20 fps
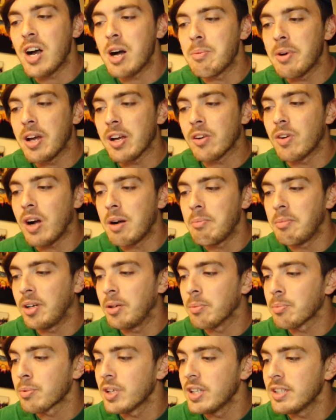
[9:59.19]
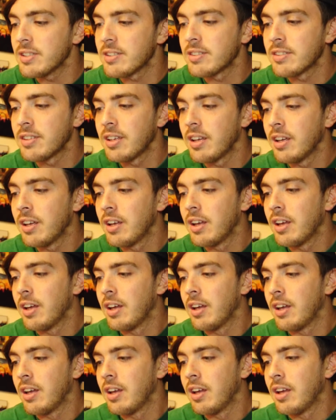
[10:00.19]
followed by Quamel Prince
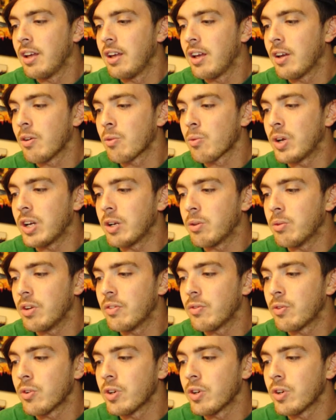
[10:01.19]
running